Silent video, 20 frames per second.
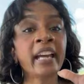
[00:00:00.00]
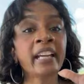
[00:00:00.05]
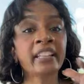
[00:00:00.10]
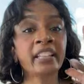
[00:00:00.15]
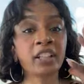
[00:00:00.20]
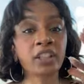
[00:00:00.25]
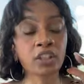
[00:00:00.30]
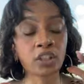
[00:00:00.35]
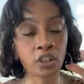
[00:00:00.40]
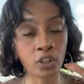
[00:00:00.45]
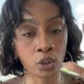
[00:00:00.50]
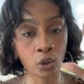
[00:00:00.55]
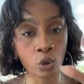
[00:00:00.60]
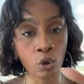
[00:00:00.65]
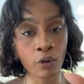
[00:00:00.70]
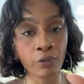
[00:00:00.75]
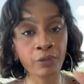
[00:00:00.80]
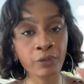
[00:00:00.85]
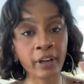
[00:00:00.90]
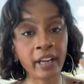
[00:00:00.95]
they're
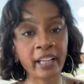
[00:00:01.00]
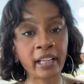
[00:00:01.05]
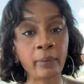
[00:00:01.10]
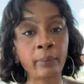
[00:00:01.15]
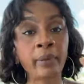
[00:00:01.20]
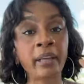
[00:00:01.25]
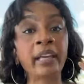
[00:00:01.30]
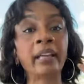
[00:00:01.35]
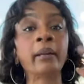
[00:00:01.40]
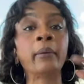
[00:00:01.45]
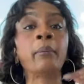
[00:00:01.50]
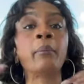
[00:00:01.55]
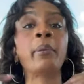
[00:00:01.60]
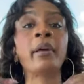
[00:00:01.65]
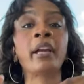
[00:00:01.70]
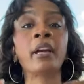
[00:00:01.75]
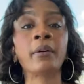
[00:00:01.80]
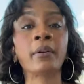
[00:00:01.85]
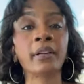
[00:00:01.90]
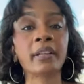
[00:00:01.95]
so afraid of being
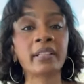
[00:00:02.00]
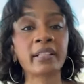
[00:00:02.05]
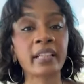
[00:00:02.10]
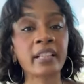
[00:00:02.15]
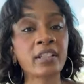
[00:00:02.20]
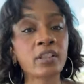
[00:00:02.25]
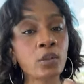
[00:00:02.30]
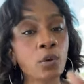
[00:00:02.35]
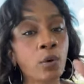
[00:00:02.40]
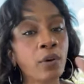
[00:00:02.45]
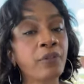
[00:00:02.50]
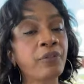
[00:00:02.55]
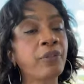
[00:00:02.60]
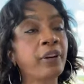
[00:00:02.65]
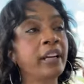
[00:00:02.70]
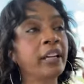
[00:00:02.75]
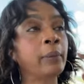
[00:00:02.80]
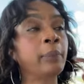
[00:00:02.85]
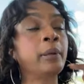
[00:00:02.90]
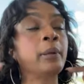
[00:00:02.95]
embarrassed. They're so
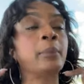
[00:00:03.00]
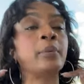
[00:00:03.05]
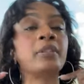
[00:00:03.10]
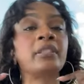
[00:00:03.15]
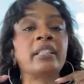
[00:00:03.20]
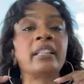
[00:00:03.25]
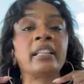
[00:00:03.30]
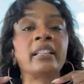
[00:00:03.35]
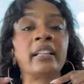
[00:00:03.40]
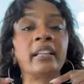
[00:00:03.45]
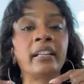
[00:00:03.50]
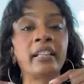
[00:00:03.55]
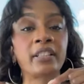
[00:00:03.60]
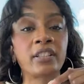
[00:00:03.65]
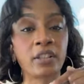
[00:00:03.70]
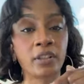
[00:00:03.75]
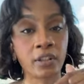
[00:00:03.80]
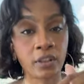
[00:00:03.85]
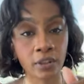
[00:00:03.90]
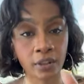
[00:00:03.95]
afraid of people seeing their
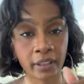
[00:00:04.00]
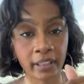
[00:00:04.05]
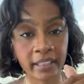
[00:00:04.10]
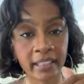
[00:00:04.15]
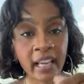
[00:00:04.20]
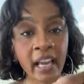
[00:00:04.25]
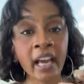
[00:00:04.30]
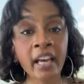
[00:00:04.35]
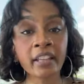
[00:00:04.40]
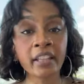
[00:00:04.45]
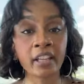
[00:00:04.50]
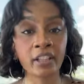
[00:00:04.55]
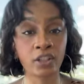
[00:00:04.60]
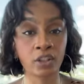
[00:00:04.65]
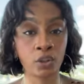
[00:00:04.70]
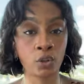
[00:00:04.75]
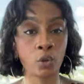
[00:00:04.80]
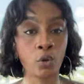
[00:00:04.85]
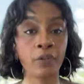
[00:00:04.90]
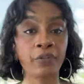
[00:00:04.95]
insecurities. They're
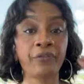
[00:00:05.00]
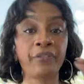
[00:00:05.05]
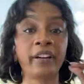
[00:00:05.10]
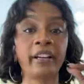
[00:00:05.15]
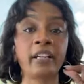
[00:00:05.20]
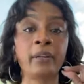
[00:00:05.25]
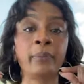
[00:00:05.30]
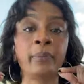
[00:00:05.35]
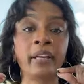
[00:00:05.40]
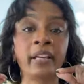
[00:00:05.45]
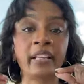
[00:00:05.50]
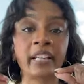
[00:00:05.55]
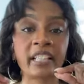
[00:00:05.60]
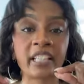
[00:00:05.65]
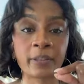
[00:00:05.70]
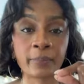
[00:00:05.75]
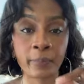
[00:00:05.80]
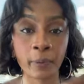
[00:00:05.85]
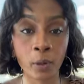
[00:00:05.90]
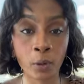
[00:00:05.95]
so afraid of being
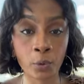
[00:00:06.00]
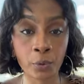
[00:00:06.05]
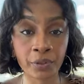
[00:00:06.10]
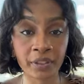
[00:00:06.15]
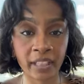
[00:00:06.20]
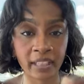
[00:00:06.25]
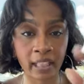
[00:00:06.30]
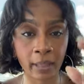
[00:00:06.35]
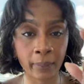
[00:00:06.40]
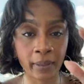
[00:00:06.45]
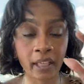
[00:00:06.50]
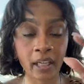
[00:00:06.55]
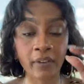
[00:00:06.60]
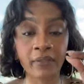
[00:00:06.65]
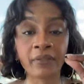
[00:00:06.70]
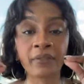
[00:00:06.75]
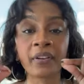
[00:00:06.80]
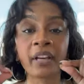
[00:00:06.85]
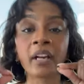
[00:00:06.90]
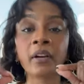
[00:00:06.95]
exposed that they
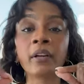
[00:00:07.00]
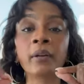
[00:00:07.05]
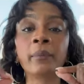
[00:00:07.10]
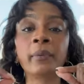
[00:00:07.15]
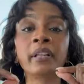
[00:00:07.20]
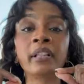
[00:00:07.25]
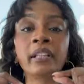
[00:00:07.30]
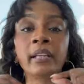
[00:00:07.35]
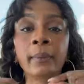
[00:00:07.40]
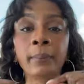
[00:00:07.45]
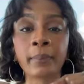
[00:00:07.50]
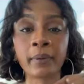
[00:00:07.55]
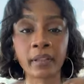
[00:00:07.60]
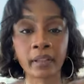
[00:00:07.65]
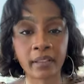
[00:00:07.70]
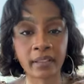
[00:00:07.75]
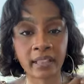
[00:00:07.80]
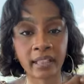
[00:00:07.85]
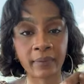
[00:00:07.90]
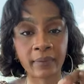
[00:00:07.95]
become very
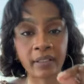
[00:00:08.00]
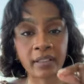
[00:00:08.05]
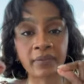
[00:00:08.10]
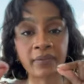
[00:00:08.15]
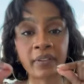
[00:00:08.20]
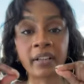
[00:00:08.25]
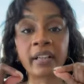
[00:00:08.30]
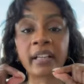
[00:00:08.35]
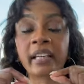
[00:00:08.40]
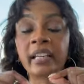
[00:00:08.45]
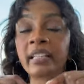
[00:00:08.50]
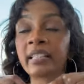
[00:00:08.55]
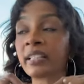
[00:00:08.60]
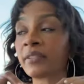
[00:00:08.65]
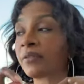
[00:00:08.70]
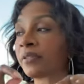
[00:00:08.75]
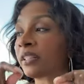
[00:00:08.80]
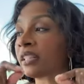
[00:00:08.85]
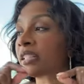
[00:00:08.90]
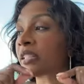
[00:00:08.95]
manipulative and it's very easy
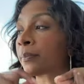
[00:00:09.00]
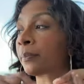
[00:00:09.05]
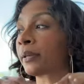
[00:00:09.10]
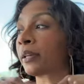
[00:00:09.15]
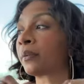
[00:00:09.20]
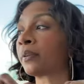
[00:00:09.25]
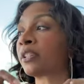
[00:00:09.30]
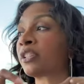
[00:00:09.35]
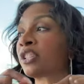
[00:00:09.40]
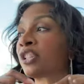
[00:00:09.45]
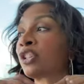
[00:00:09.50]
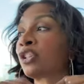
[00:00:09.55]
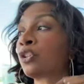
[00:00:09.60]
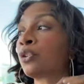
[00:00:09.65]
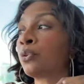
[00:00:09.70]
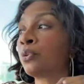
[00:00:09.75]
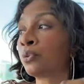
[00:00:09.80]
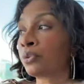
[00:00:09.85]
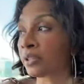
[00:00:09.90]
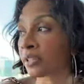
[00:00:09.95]
for the spirit to
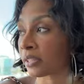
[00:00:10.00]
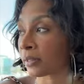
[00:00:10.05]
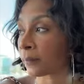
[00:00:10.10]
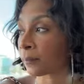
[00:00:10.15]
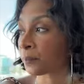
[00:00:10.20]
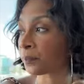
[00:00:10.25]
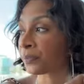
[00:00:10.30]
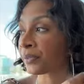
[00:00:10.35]
use them.